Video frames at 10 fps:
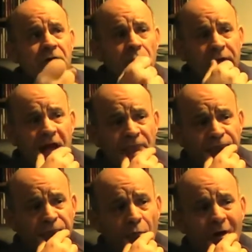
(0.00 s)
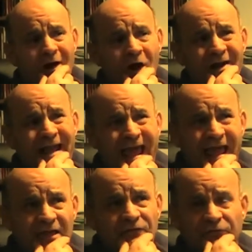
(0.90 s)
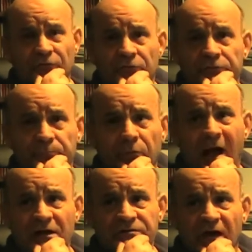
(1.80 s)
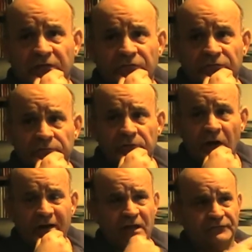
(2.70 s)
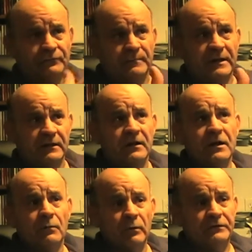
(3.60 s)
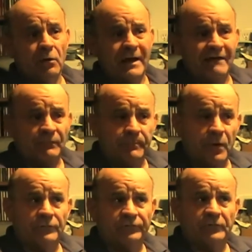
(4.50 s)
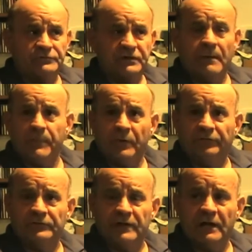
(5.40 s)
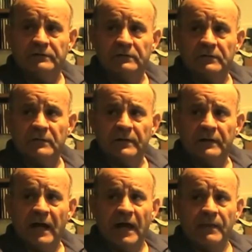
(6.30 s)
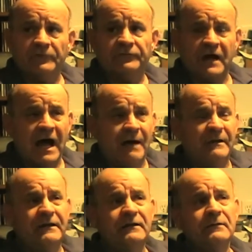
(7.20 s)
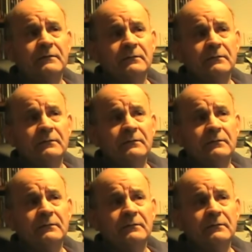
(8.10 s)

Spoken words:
we have 4 unanswered projects. Unanswered meaning we don't have a chairperson yet. And that's comedy,